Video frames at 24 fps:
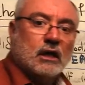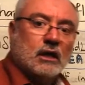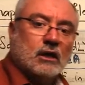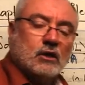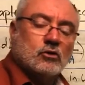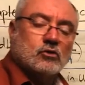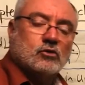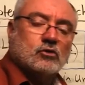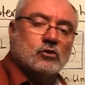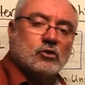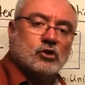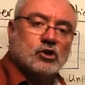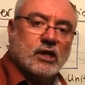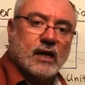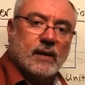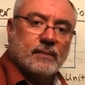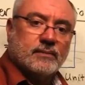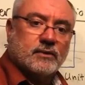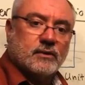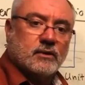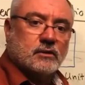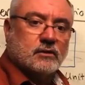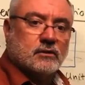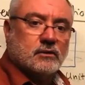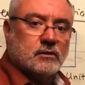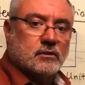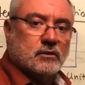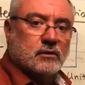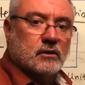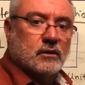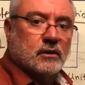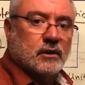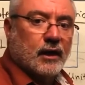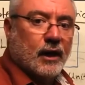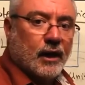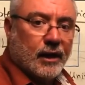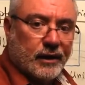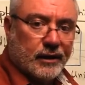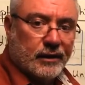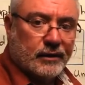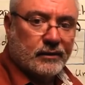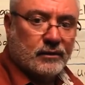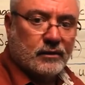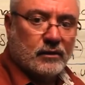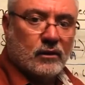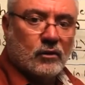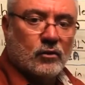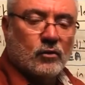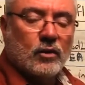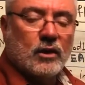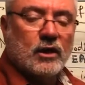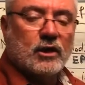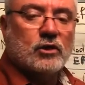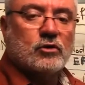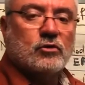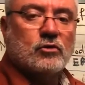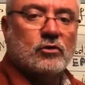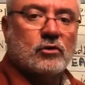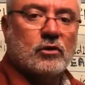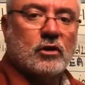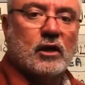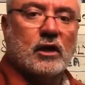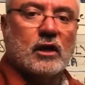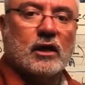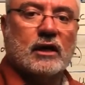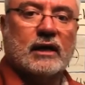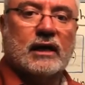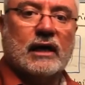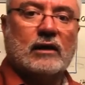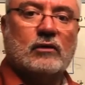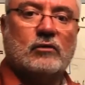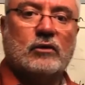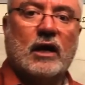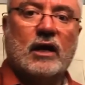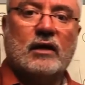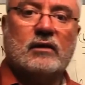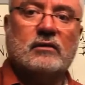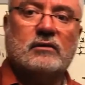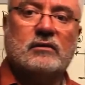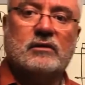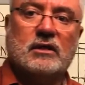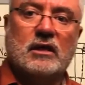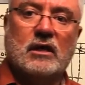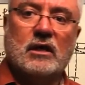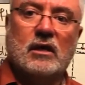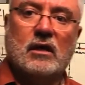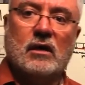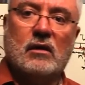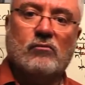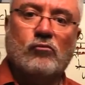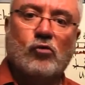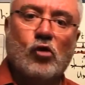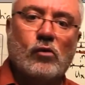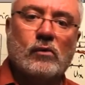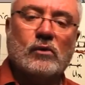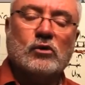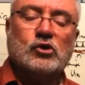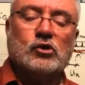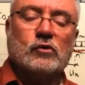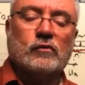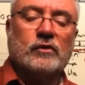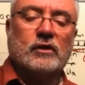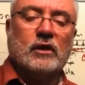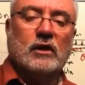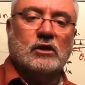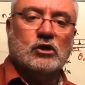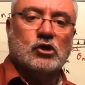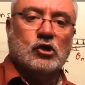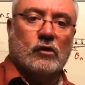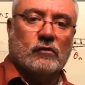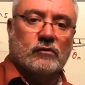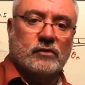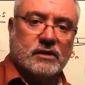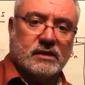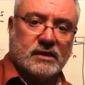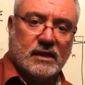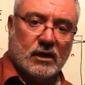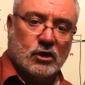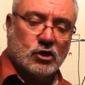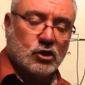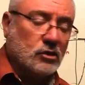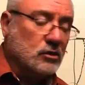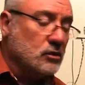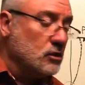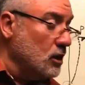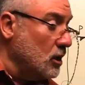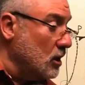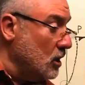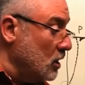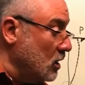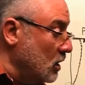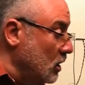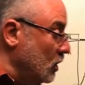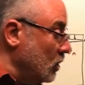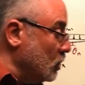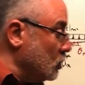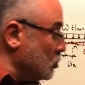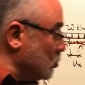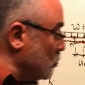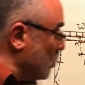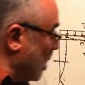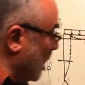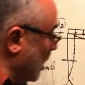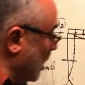you took chapter 9, where you calculated the moments of inertia of the section. So